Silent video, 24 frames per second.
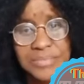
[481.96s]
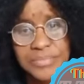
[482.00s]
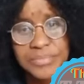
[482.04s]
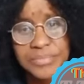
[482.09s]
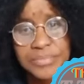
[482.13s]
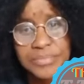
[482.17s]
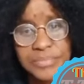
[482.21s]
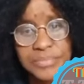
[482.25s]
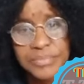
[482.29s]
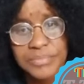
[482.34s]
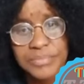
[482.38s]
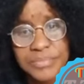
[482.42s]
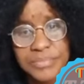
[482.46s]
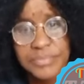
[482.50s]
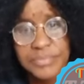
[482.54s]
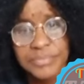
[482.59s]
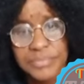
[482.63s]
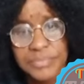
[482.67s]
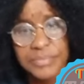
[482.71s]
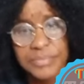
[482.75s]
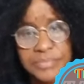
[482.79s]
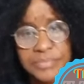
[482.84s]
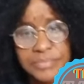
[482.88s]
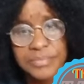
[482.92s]

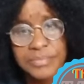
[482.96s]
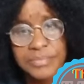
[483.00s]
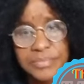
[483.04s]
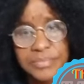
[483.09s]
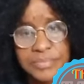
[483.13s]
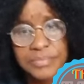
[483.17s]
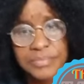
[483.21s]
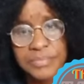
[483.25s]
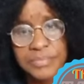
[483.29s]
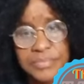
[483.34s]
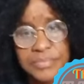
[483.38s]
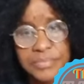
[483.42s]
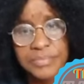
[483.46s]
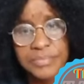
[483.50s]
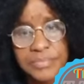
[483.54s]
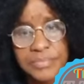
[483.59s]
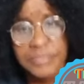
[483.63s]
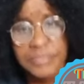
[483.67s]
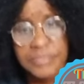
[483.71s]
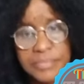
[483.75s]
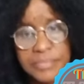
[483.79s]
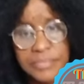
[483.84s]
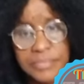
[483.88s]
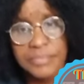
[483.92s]

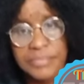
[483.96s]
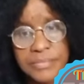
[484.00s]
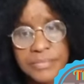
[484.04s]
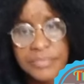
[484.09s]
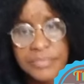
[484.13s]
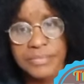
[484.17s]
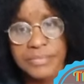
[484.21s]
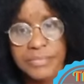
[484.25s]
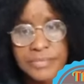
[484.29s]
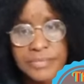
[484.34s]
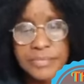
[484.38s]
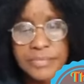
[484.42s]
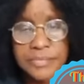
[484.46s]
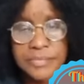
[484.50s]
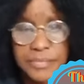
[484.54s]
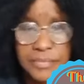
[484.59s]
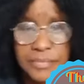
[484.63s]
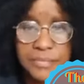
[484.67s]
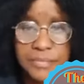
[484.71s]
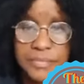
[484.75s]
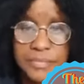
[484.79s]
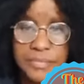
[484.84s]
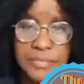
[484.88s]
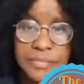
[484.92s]

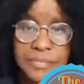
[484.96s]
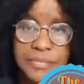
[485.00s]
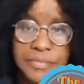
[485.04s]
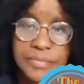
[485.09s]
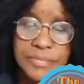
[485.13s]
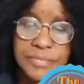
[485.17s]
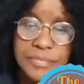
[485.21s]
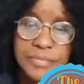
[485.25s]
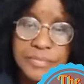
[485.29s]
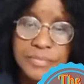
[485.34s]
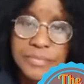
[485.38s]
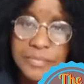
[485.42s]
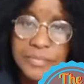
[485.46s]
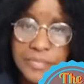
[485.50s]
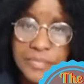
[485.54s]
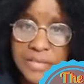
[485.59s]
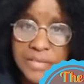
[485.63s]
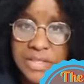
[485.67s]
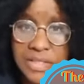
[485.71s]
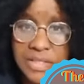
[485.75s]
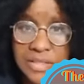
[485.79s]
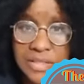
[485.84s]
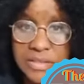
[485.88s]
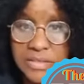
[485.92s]

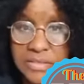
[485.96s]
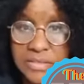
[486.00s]
(no one is talking)